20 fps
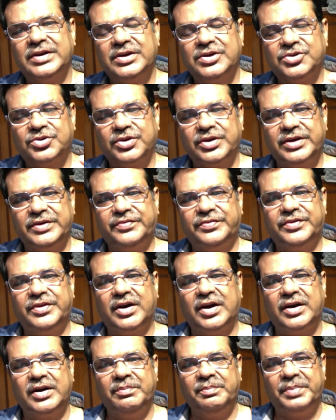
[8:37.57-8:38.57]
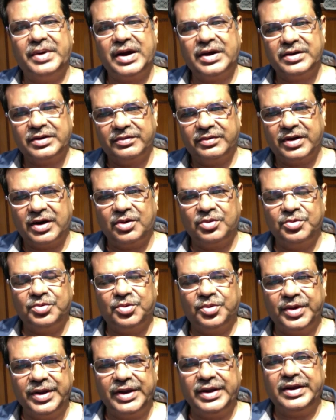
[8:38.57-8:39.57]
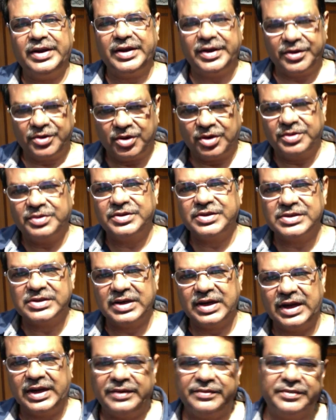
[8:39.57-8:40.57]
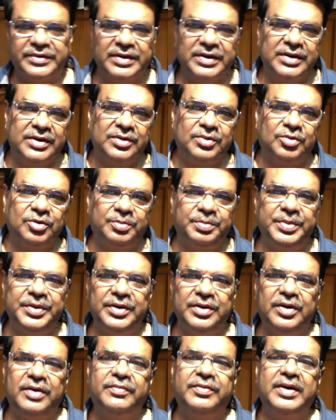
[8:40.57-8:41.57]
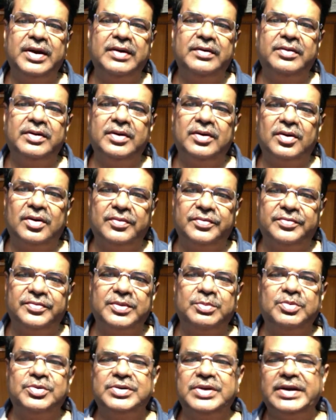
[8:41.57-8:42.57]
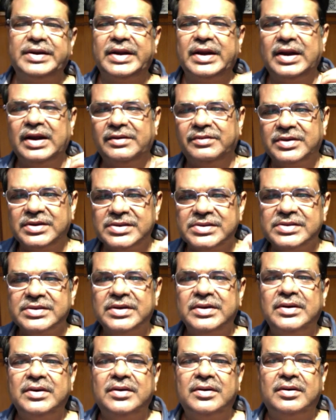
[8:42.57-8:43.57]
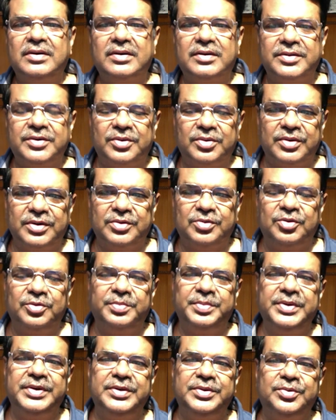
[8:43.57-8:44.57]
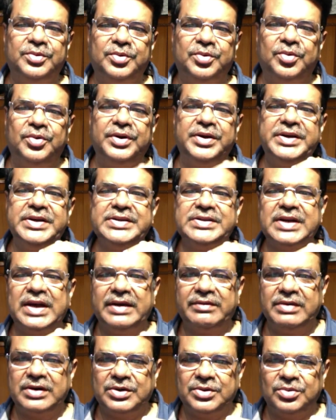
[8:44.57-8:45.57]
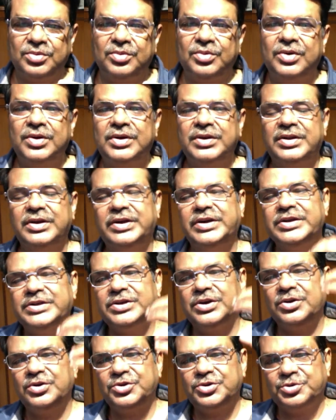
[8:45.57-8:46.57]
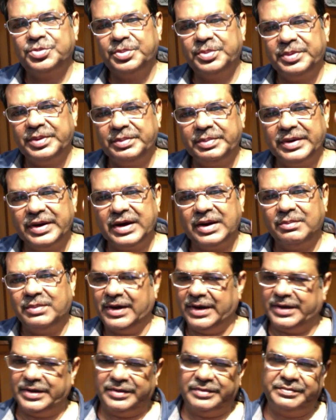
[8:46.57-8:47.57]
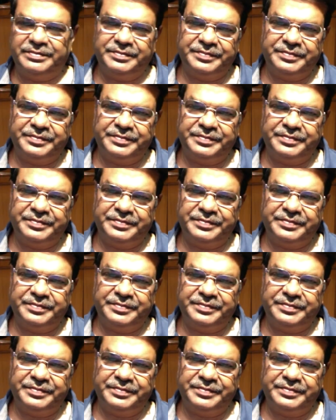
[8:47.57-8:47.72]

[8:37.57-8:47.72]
So if the impact of Rahu today in this life could be of a level of, suppose there are 10 levels, it could be, you could only reach the level 2. The disillusionment may come later.